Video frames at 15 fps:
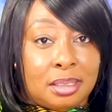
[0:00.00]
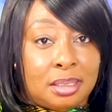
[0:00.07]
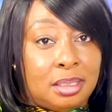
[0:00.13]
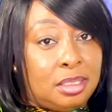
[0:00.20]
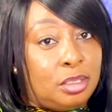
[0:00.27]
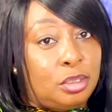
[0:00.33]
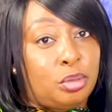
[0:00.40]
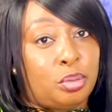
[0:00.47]

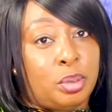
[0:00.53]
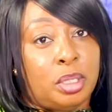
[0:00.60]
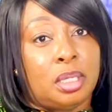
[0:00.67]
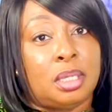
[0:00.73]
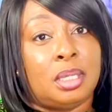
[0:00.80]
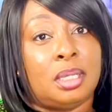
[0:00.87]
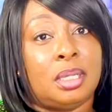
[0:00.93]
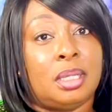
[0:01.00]
This week,
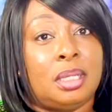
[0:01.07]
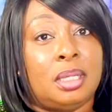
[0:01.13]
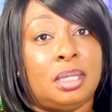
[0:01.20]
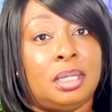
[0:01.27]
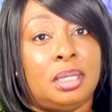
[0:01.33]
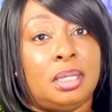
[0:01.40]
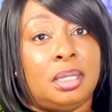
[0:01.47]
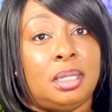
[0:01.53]

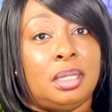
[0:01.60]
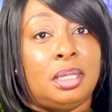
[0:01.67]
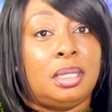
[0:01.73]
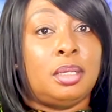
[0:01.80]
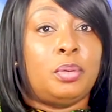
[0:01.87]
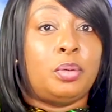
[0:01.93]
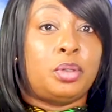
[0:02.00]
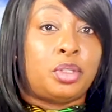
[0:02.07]

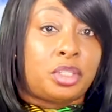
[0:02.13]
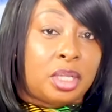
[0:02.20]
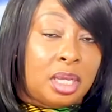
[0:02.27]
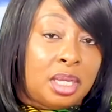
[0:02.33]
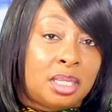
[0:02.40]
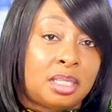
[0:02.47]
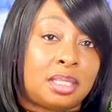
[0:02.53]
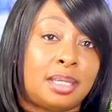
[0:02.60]
he will share
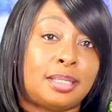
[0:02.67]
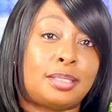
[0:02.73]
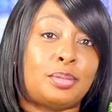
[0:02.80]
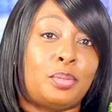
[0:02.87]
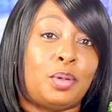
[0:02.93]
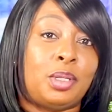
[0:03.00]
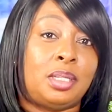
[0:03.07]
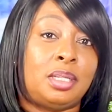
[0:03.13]
his
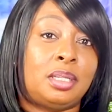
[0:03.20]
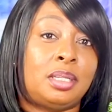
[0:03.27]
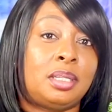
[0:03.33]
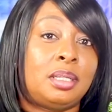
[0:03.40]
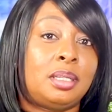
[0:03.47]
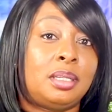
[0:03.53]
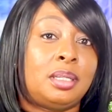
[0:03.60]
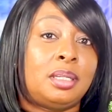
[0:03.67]
testimony
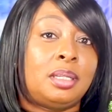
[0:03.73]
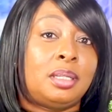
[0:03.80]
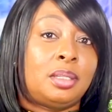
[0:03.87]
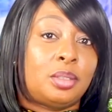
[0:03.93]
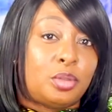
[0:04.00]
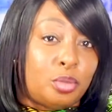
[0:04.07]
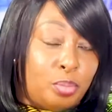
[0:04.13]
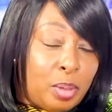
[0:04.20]

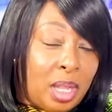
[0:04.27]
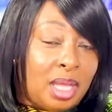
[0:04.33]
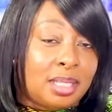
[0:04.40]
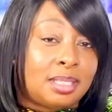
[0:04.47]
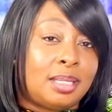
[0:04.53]
to bless